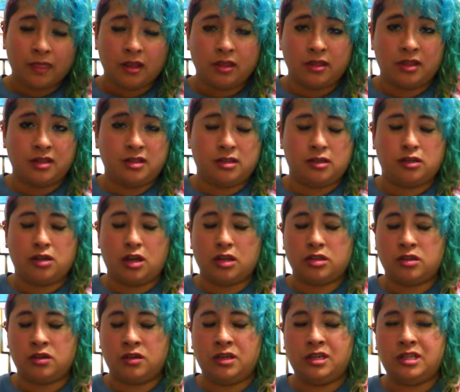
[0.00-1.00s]
The
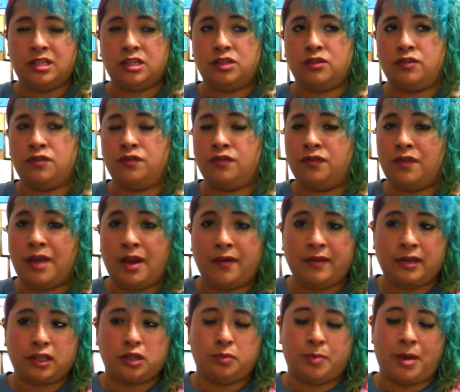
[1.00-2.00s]
testosterone is very
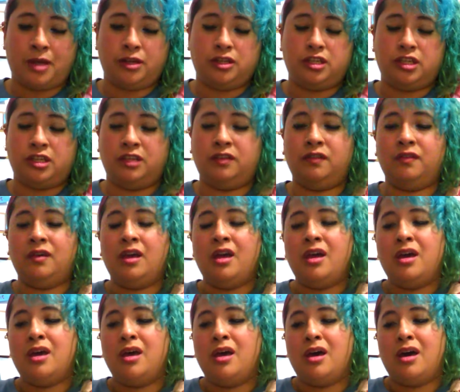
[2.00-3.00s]
expensive,
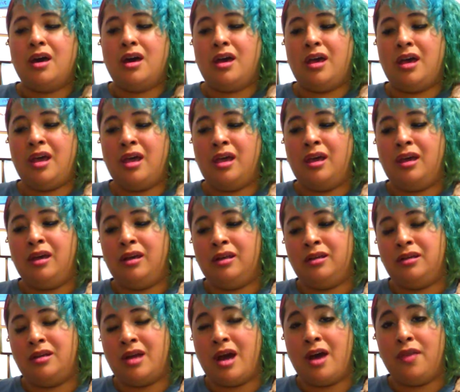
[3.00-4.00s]

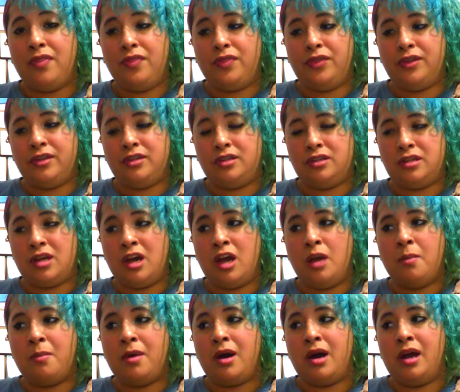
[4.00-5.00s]
and at the
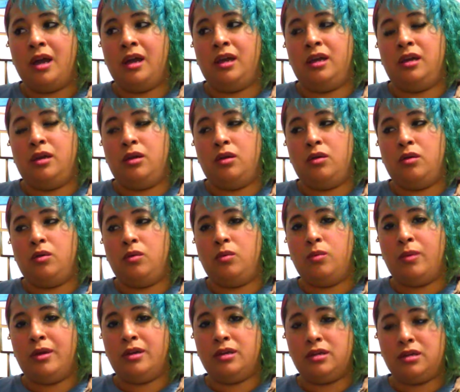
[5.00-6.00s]
time I
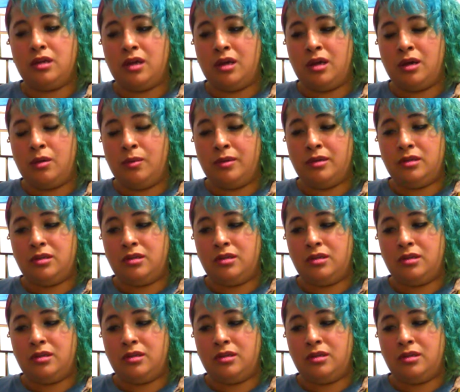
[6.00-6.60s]
went out